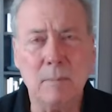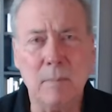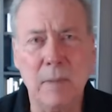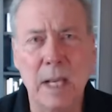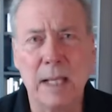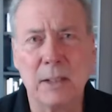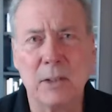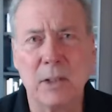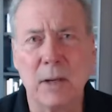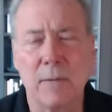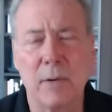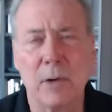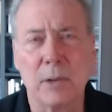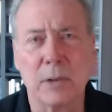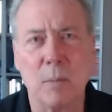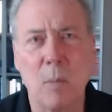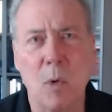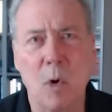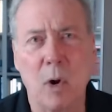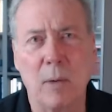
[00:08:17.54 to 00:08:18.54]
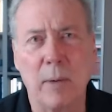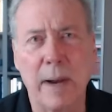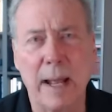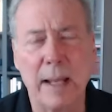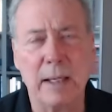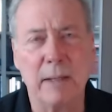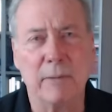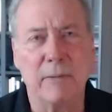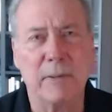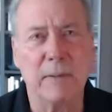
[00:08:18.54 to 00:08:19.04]
and silver was more
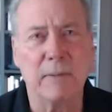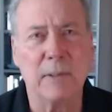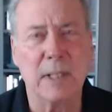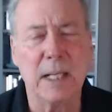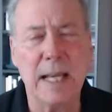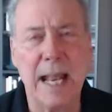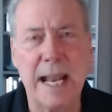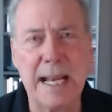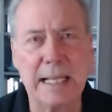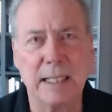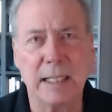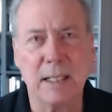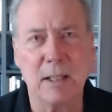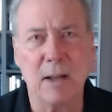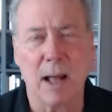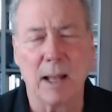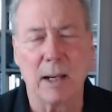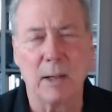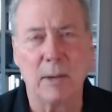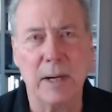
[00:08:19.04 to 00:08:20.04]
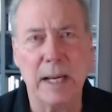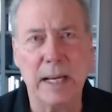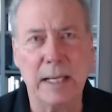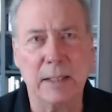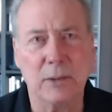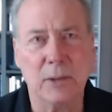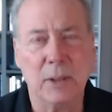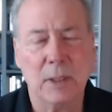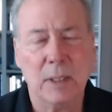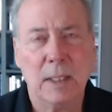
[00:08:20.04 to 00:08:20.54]
around the fifteen to eighteen dollar
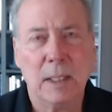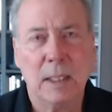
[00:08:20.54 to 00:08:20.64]
range,